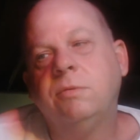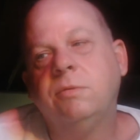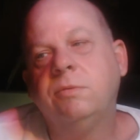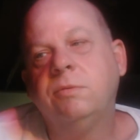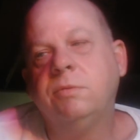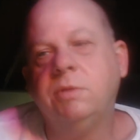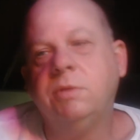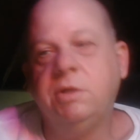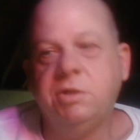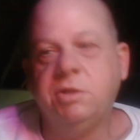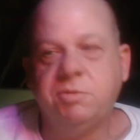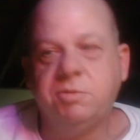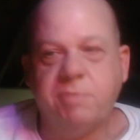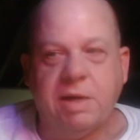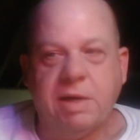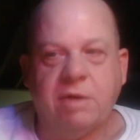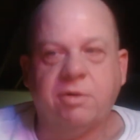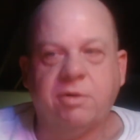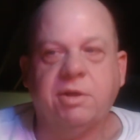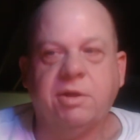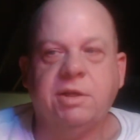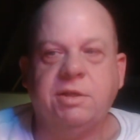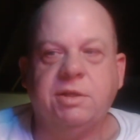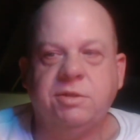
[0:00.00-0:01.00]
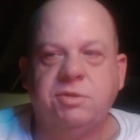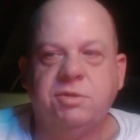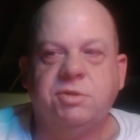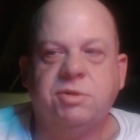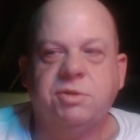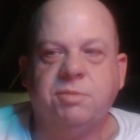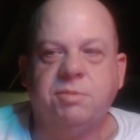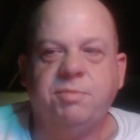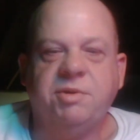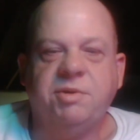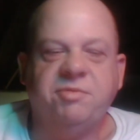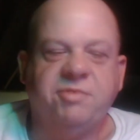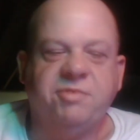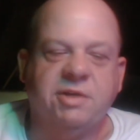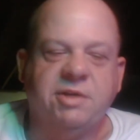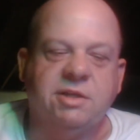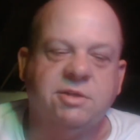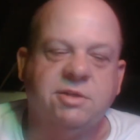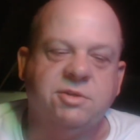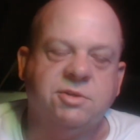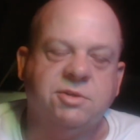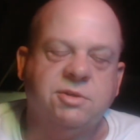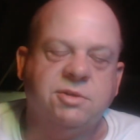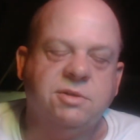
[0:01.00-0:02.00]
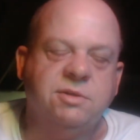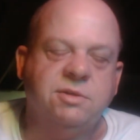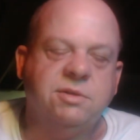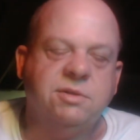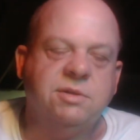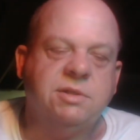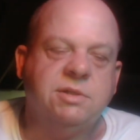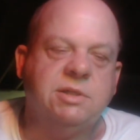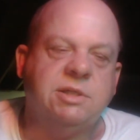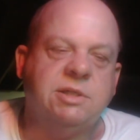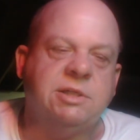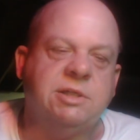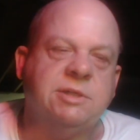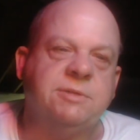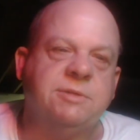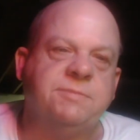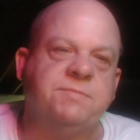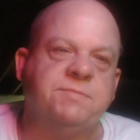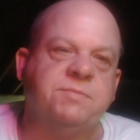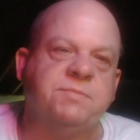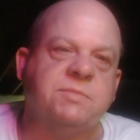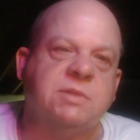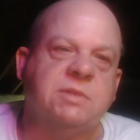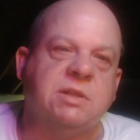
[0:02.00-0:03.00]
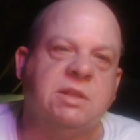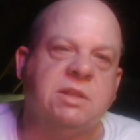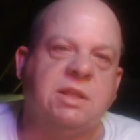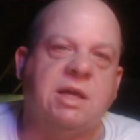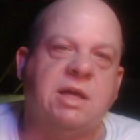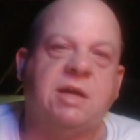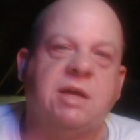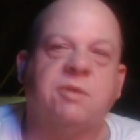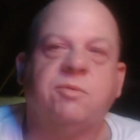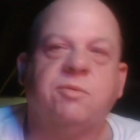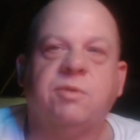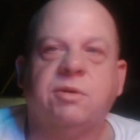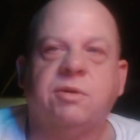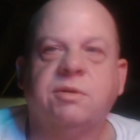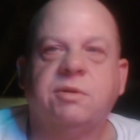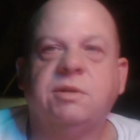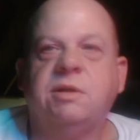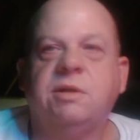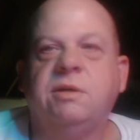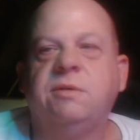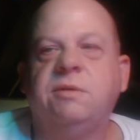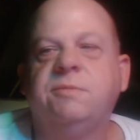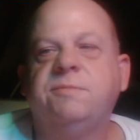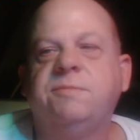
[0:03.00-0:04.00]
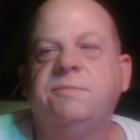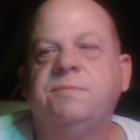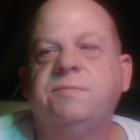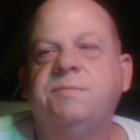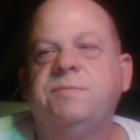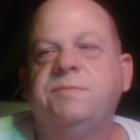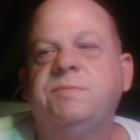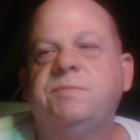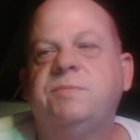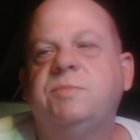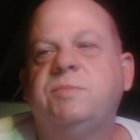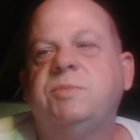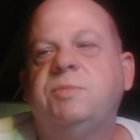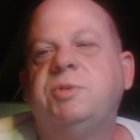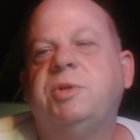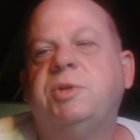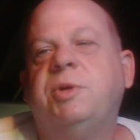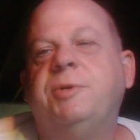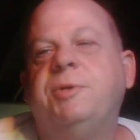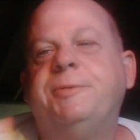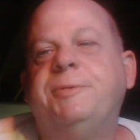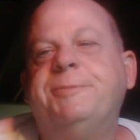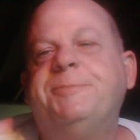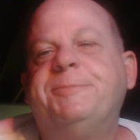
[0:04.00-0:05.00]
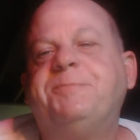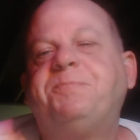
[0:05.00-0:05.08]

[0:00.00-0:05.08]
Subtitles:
These balconies should be finished. A lot of work there. So